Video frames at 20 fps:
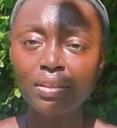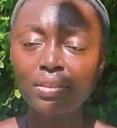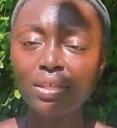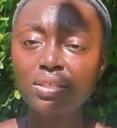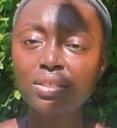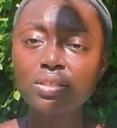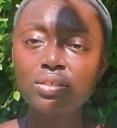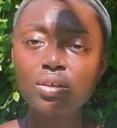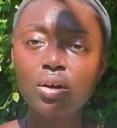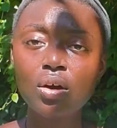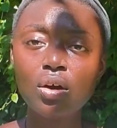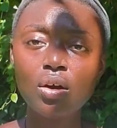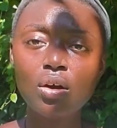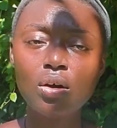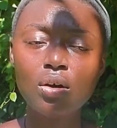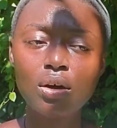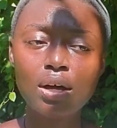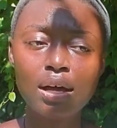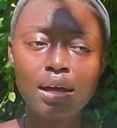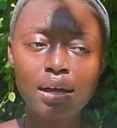This is
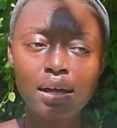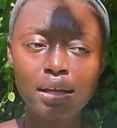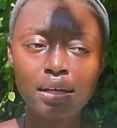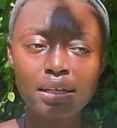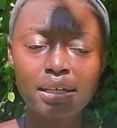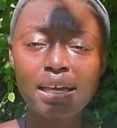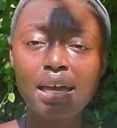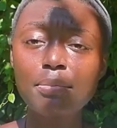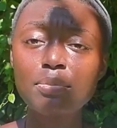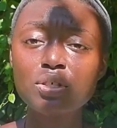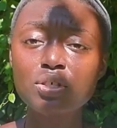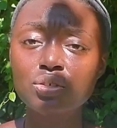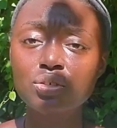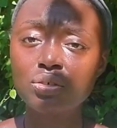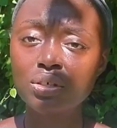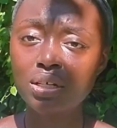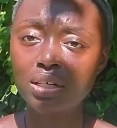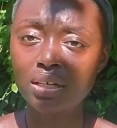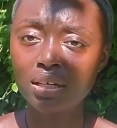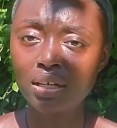all uh,
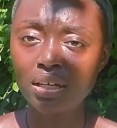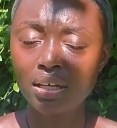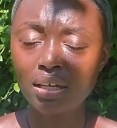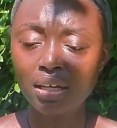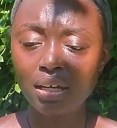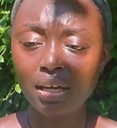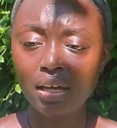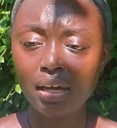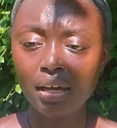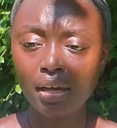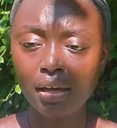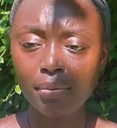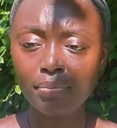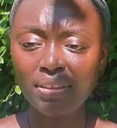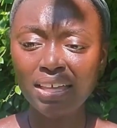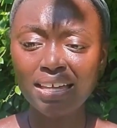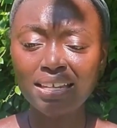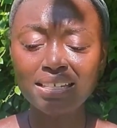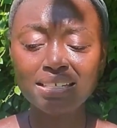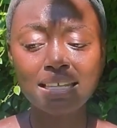chemistry
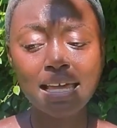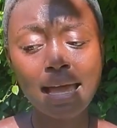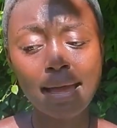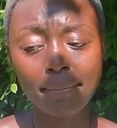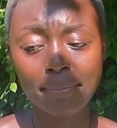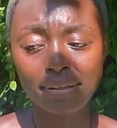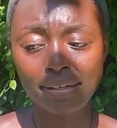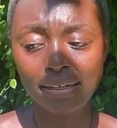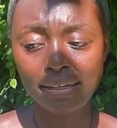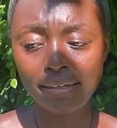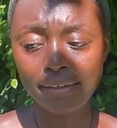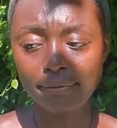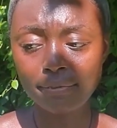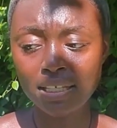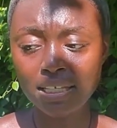um, that is happening.